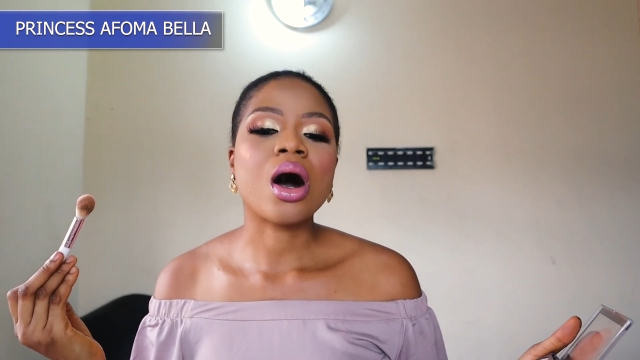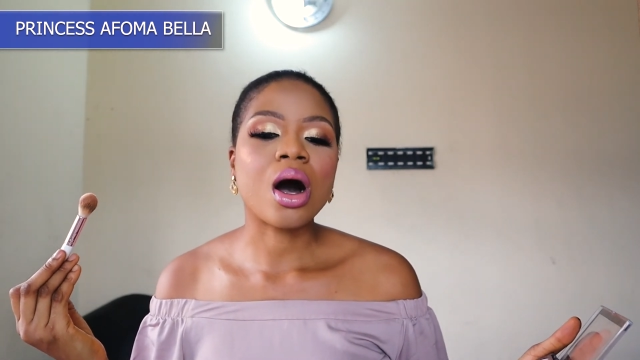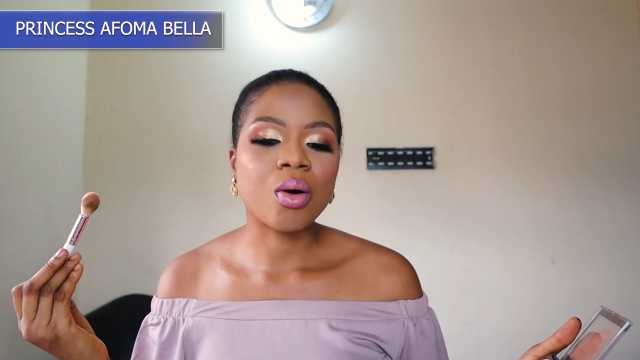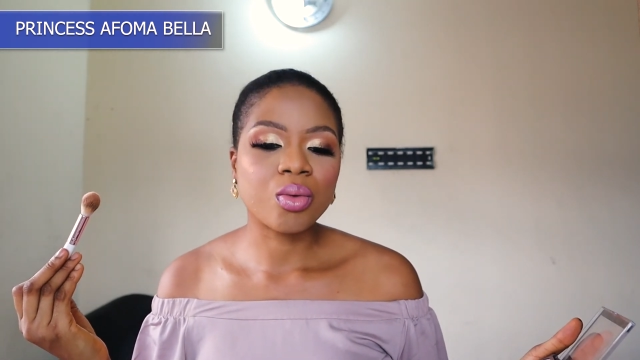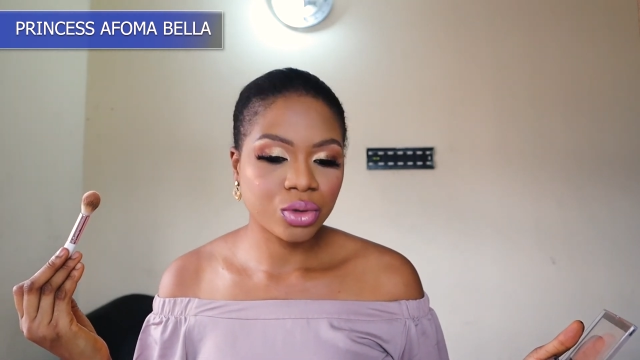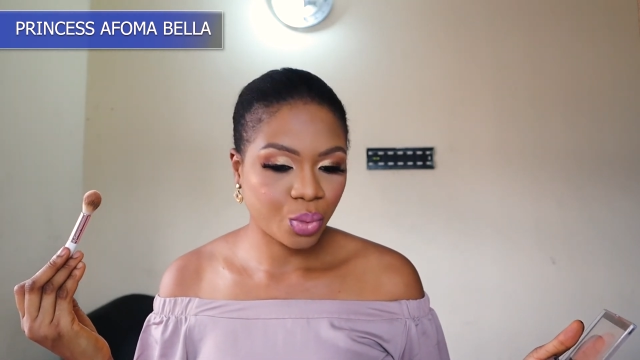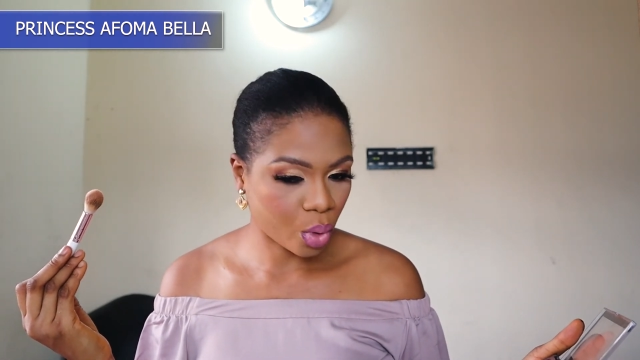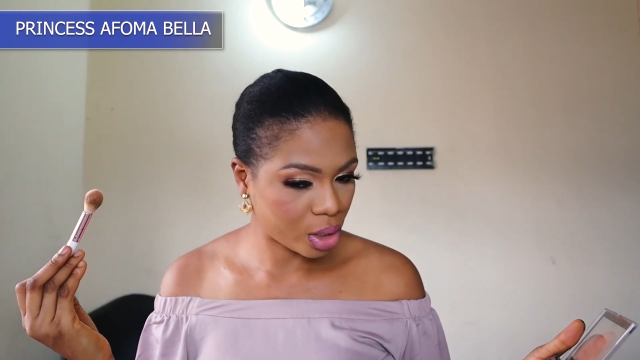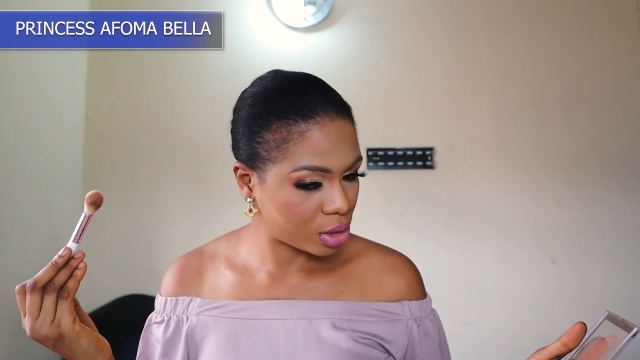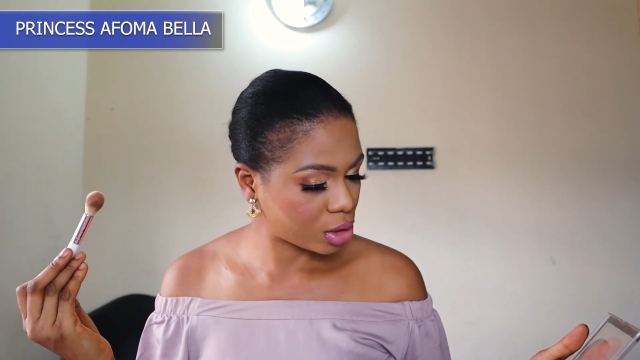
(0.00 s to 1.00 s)
I would
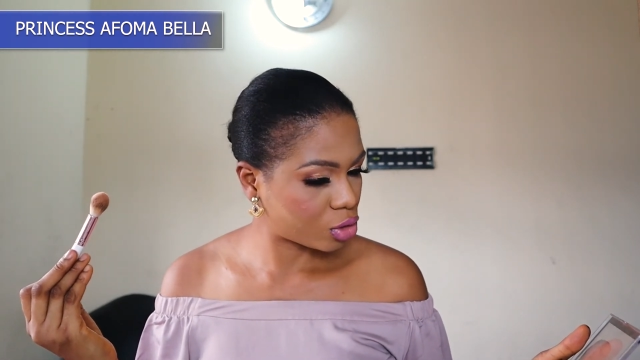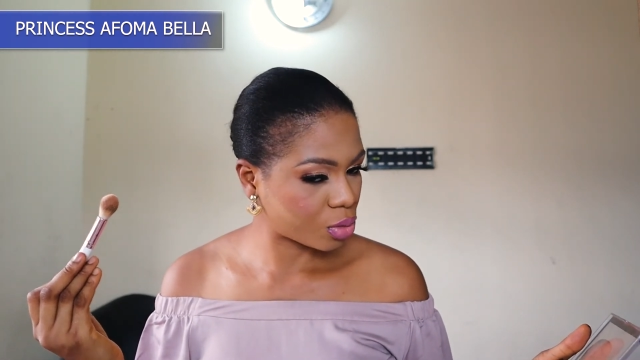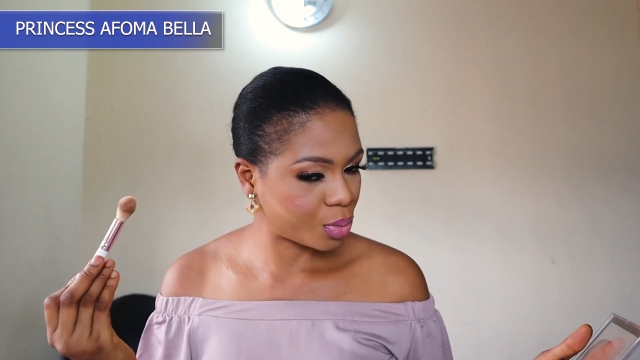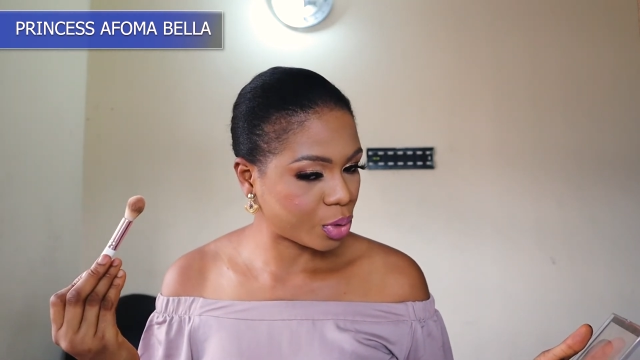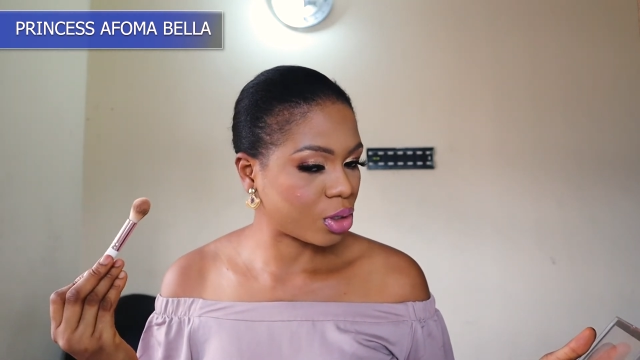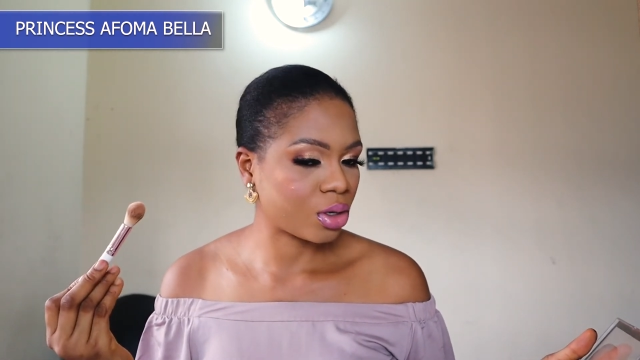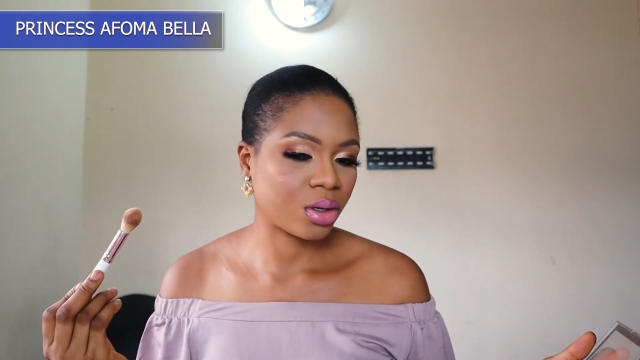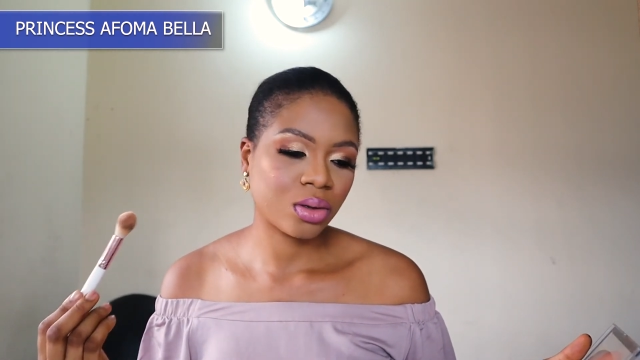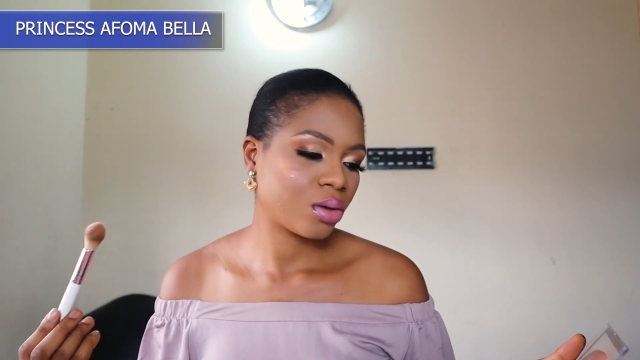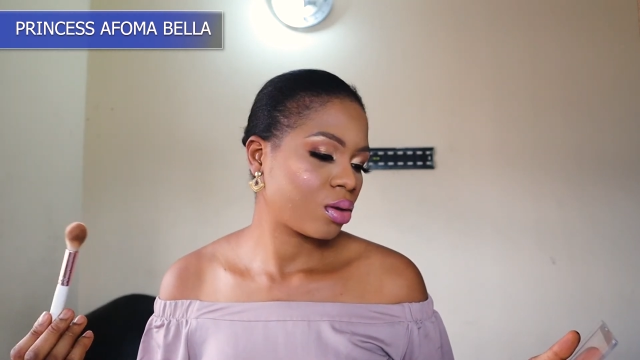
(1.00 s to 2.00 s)
want it to be.
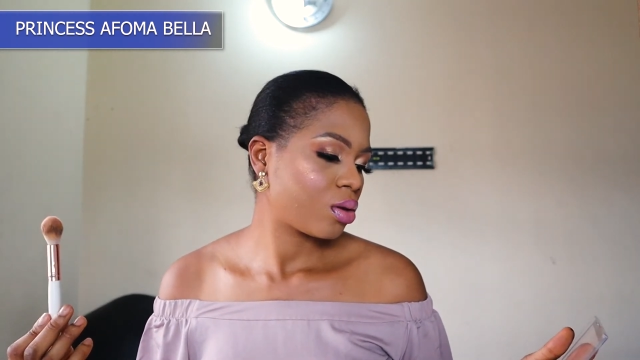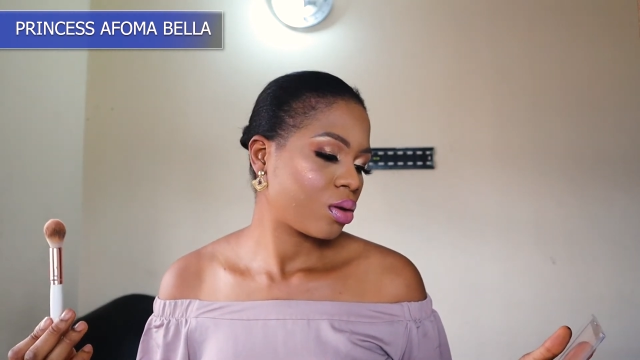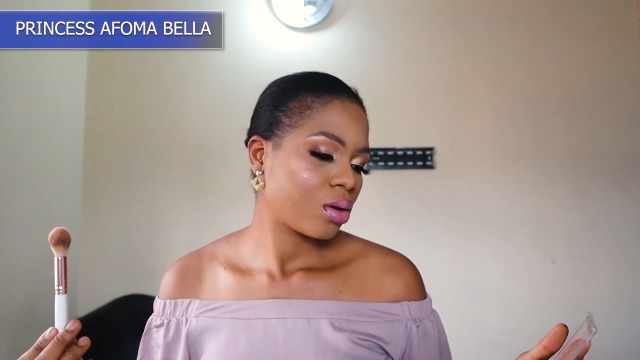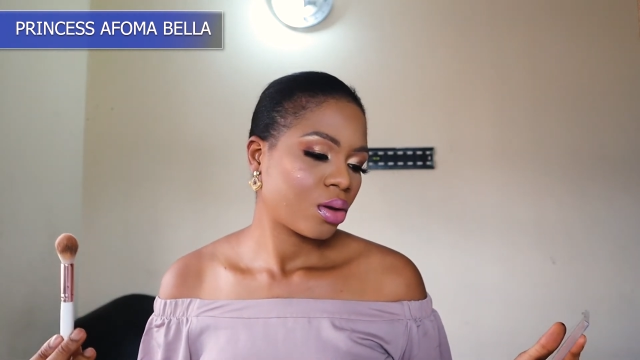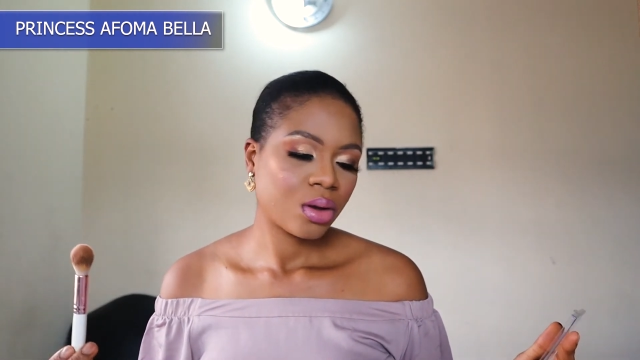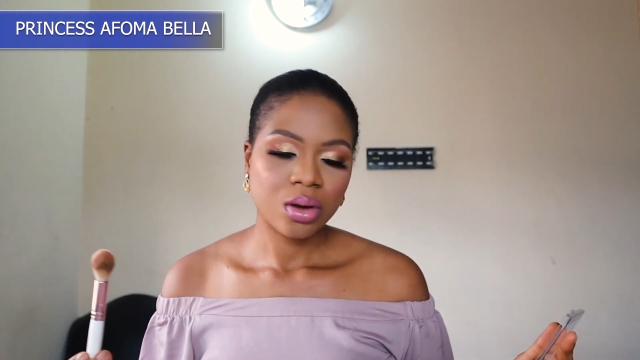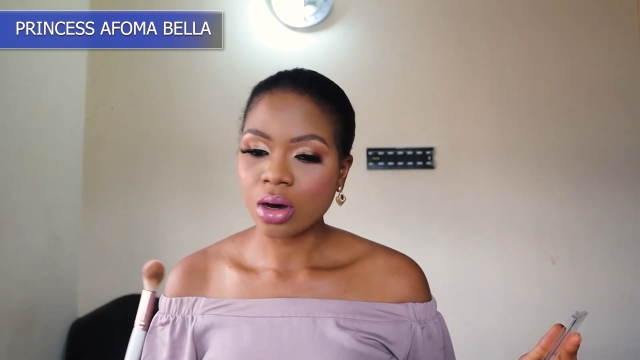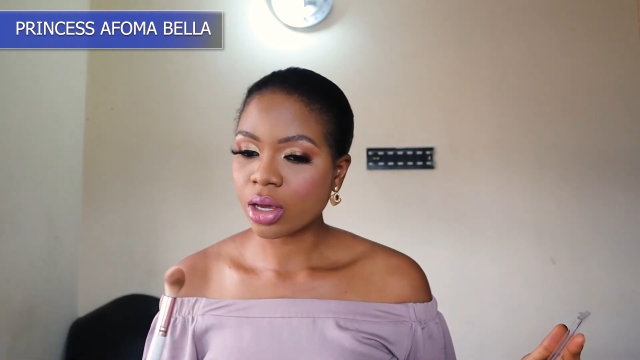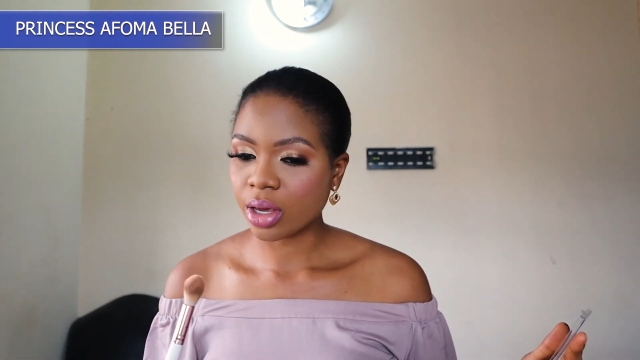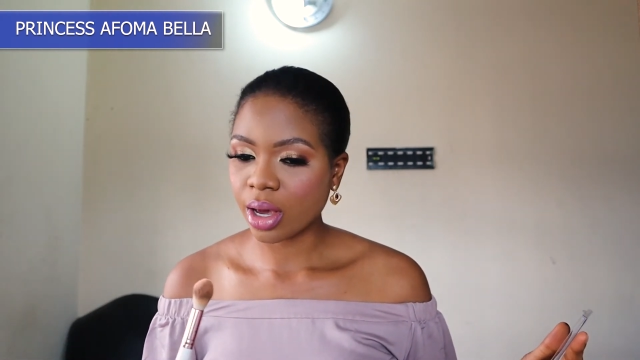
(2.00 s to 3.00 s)

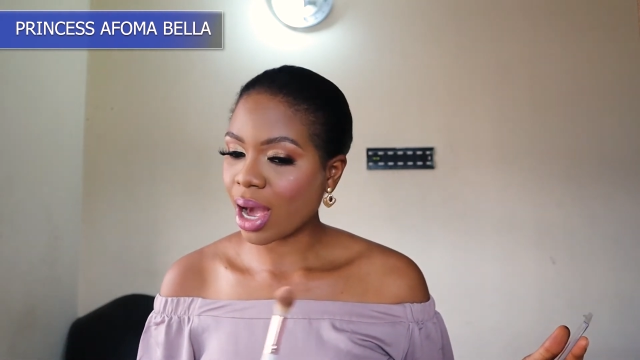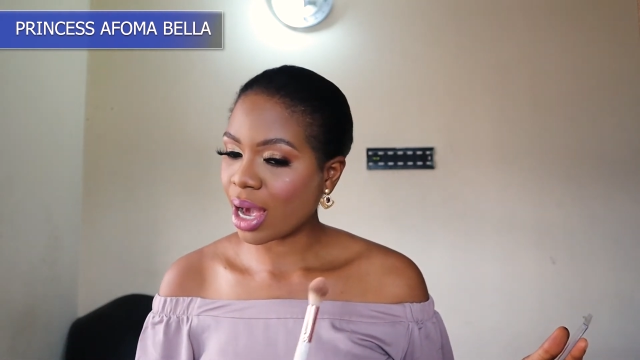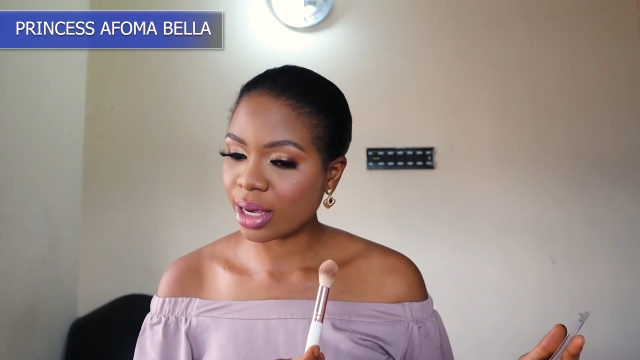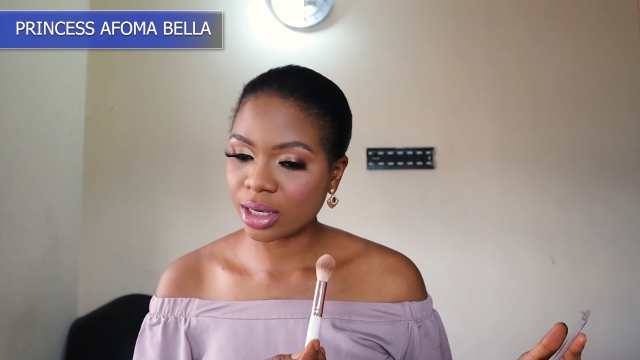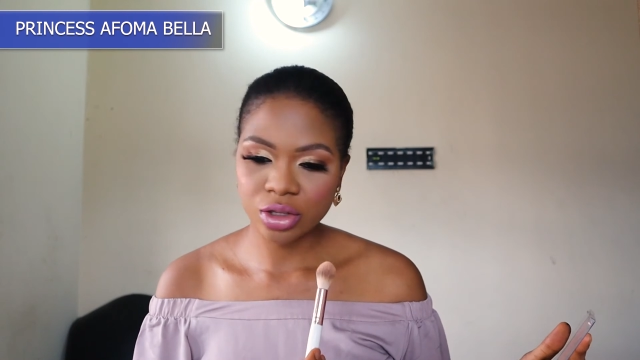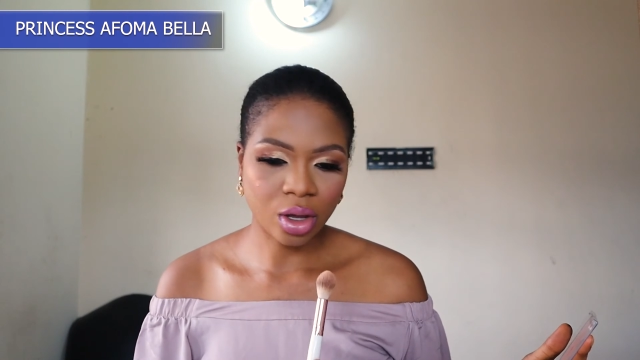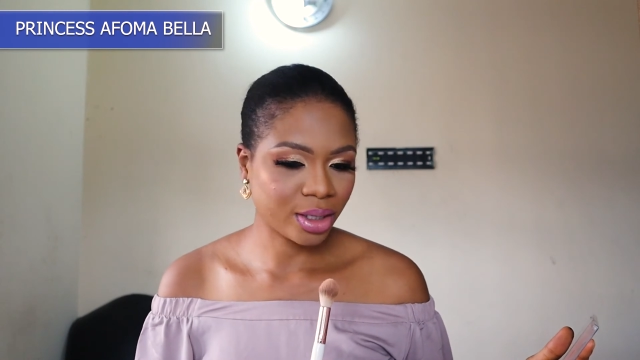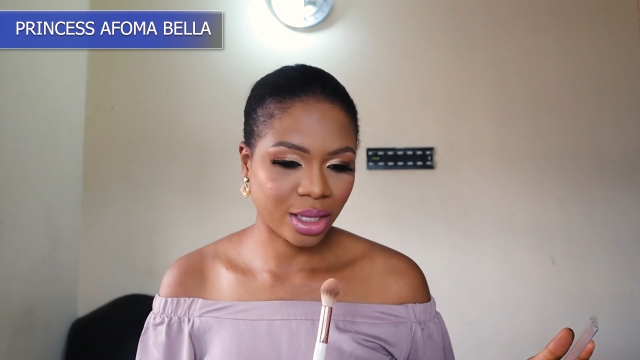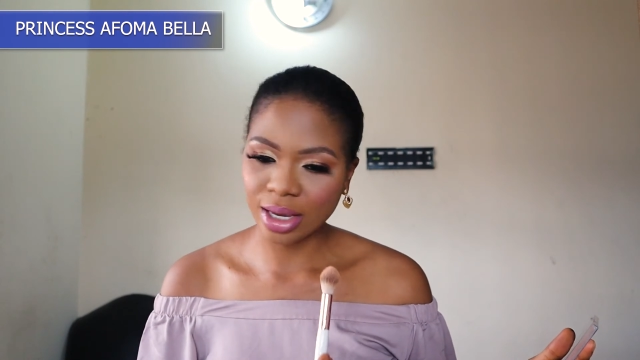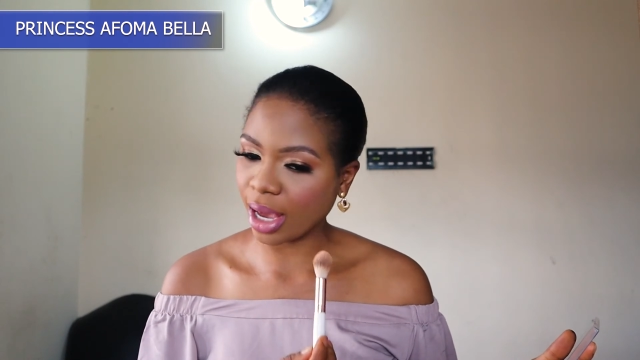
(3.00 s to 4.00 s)
Okay, I
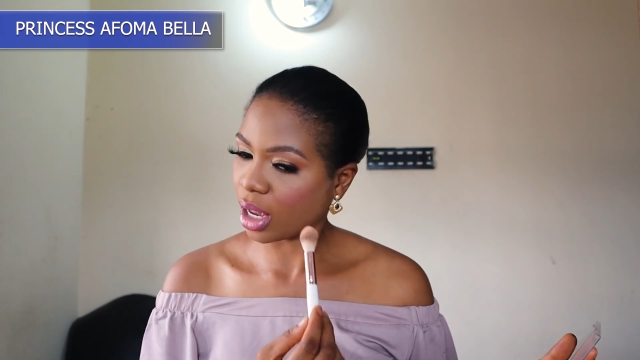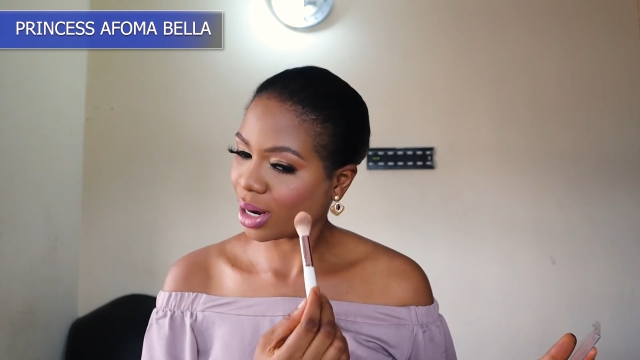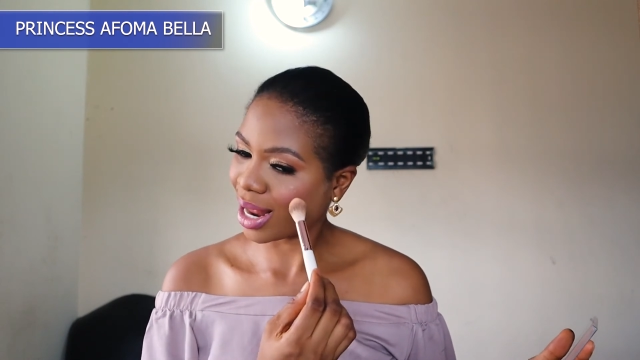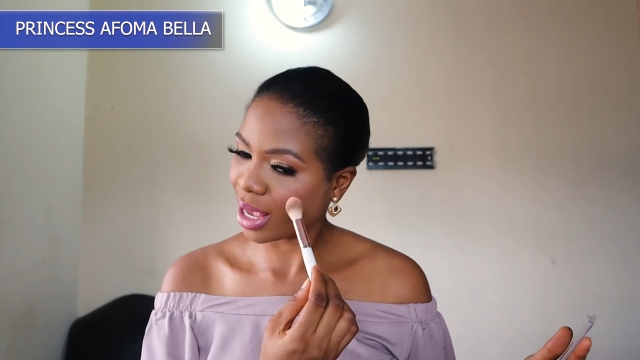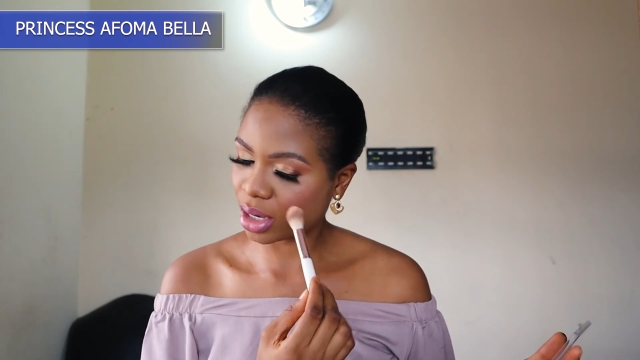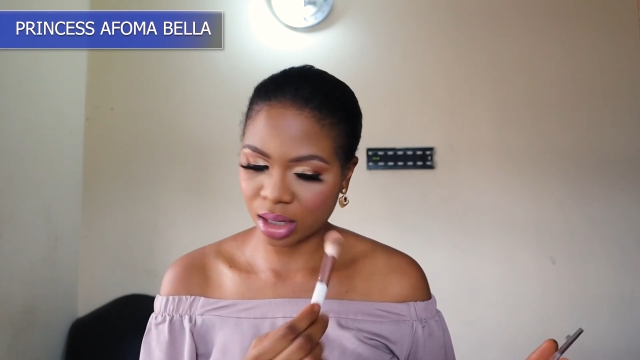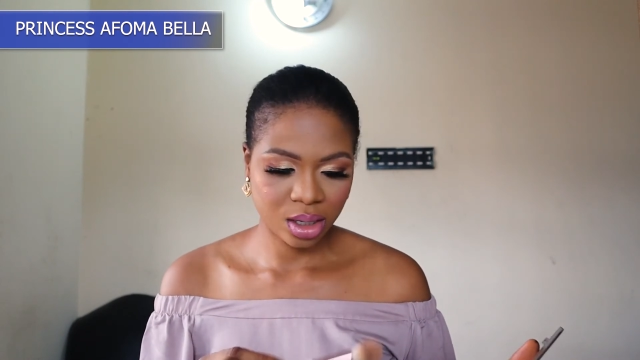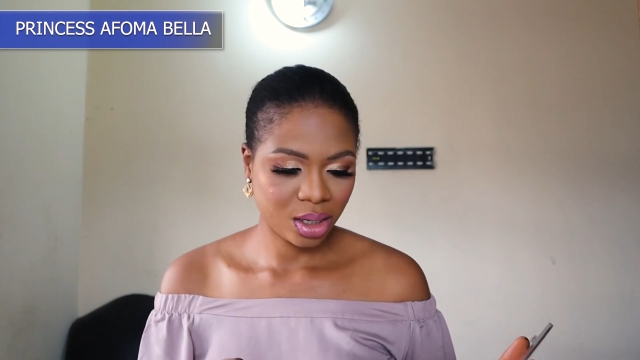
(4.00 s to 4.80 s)
don't think I like